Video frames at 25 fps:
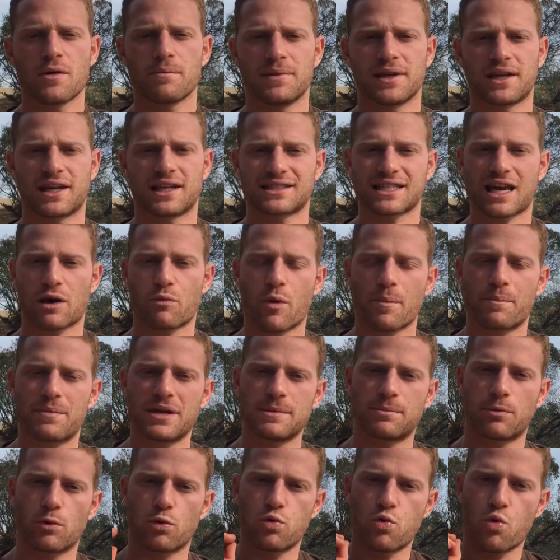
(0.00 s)
because I want
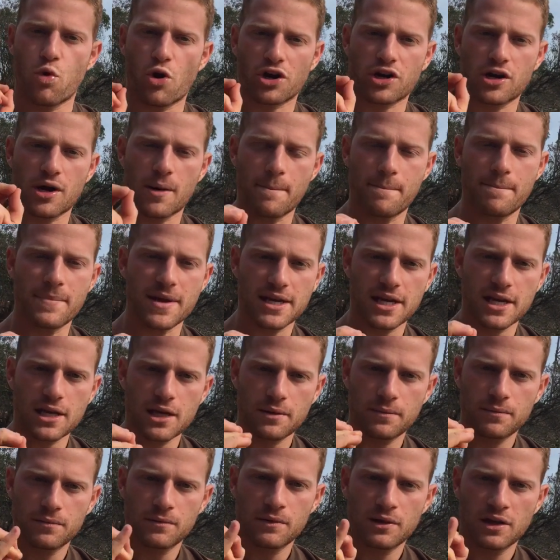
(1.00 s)
people who are
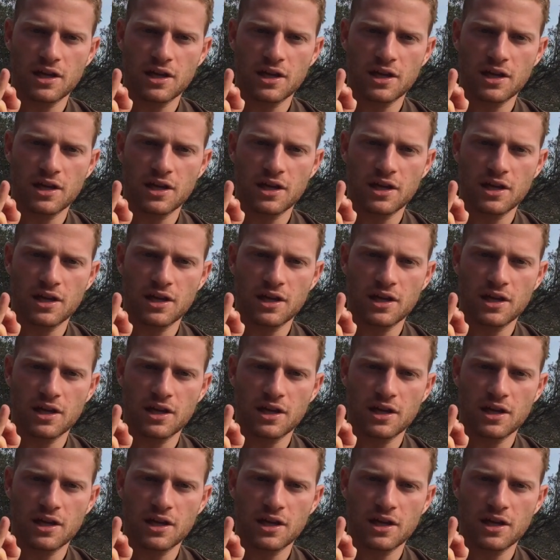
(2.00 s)
committed